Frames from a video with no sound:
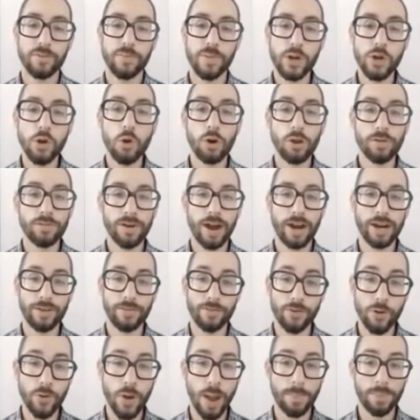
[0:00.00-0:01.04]
to be notified
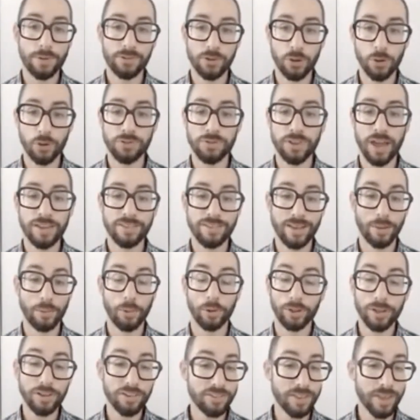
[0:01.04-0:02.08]
of new episodes as I
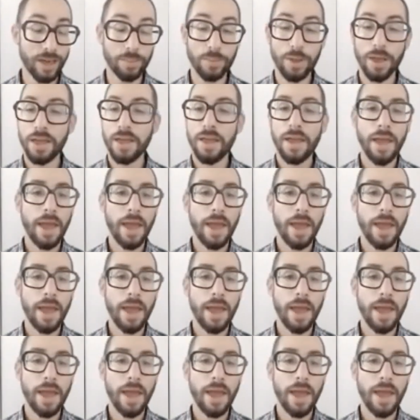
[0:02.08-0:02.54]
release them.